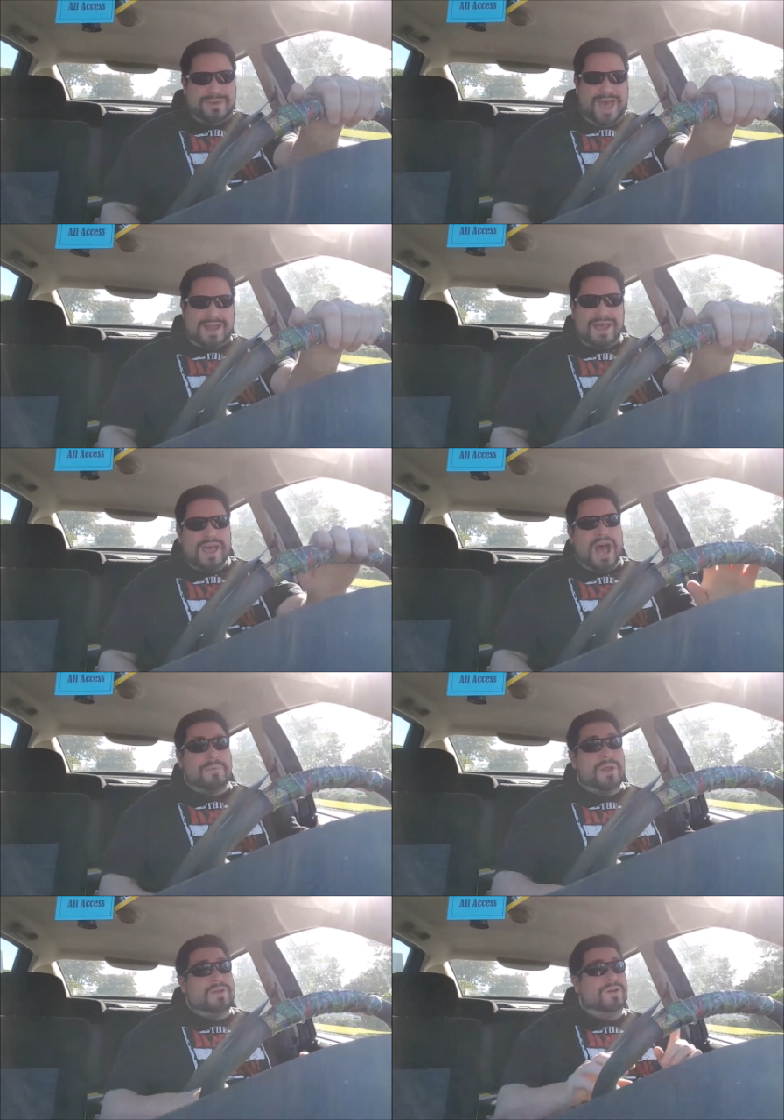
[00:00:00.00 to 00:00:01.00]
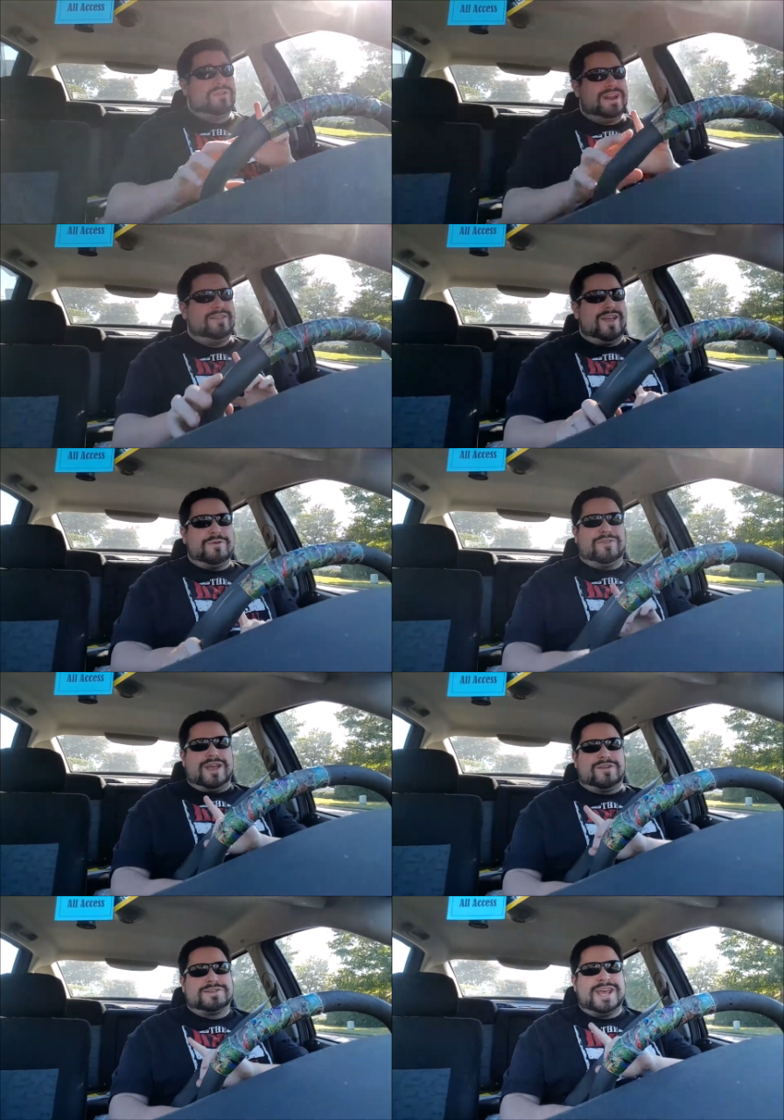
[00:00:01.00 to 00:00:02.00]
bad. I'm not notice I didn't say it was
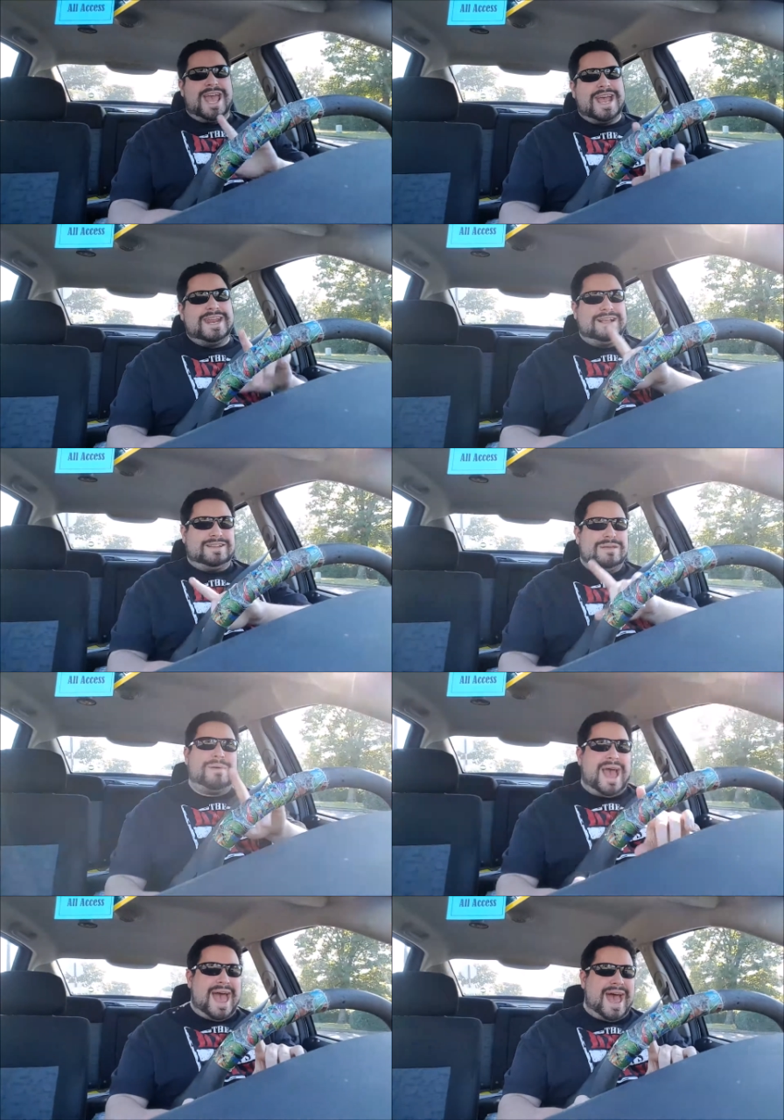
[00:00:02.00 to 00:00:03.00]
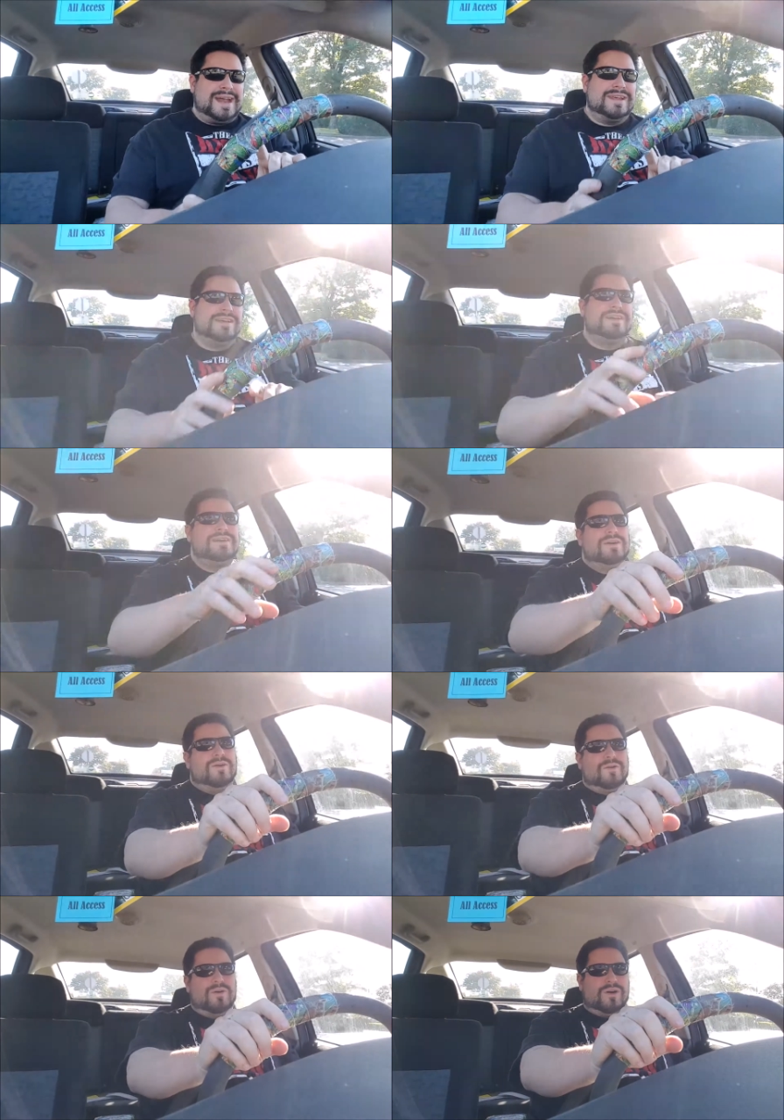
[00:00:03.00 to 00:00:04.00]
entertainingly bad
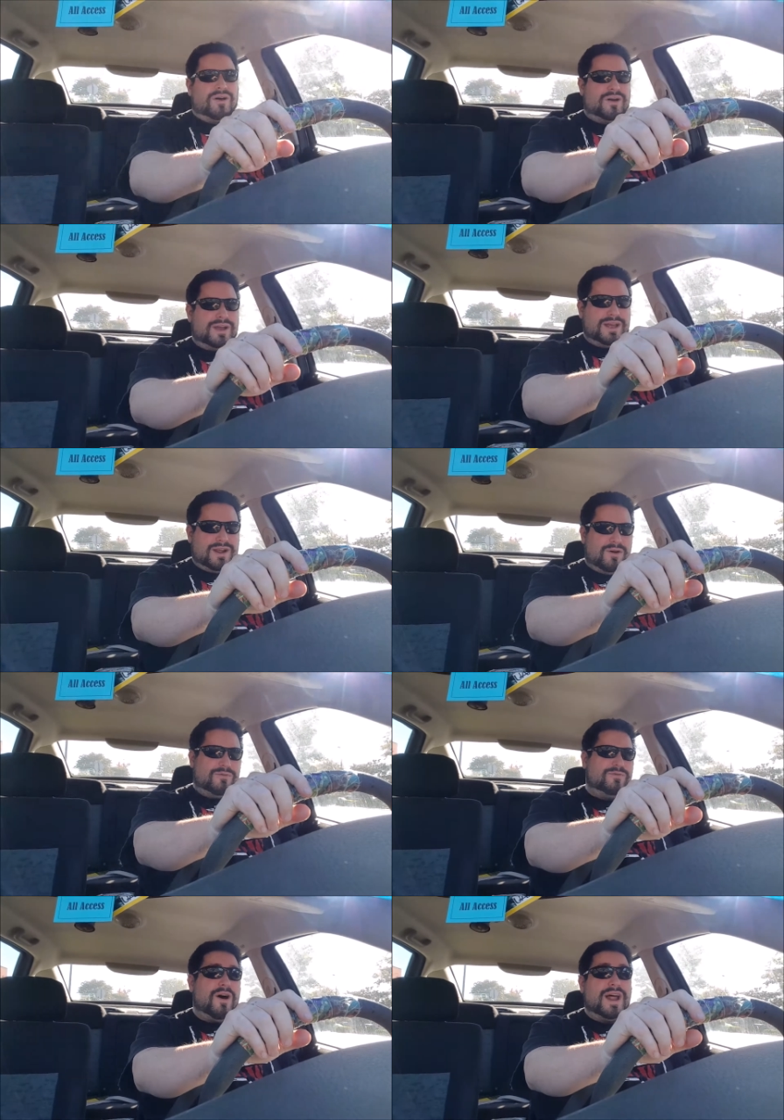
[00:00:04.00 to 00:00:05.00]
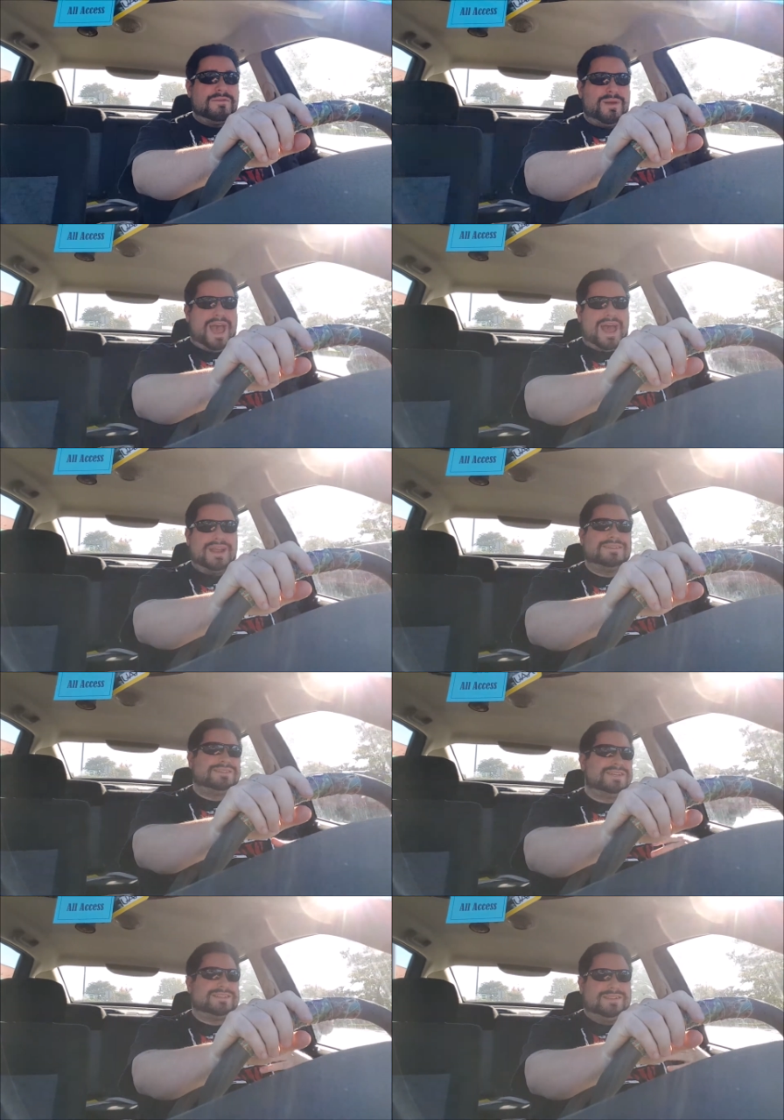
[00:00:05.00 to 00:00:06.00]
or you know fun bad. It's
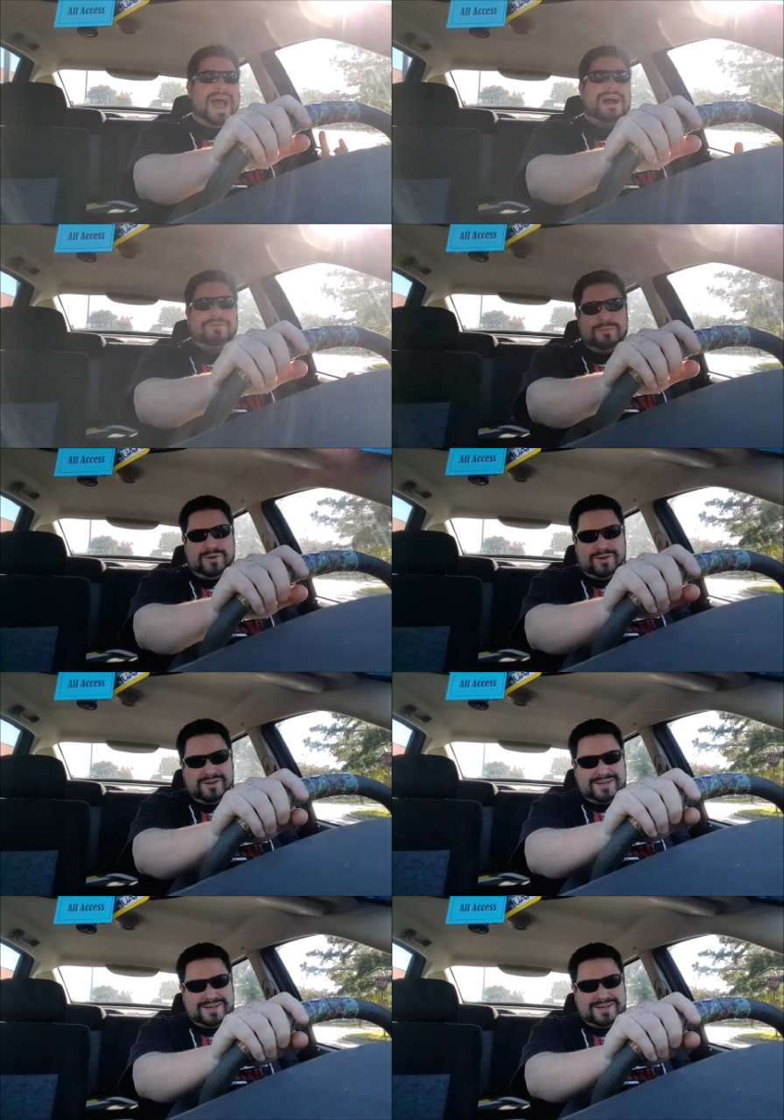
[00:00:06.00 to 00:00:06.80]
just laughable.